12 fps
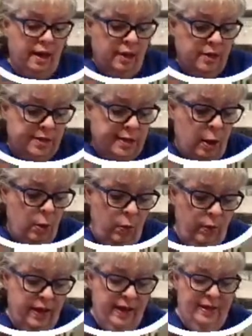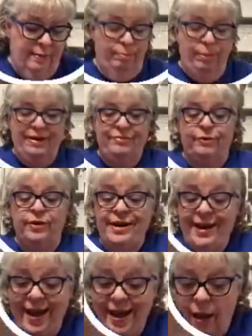So... But for
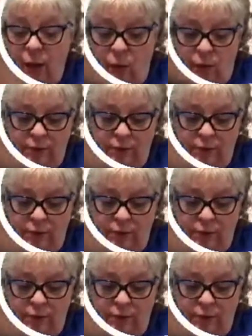now,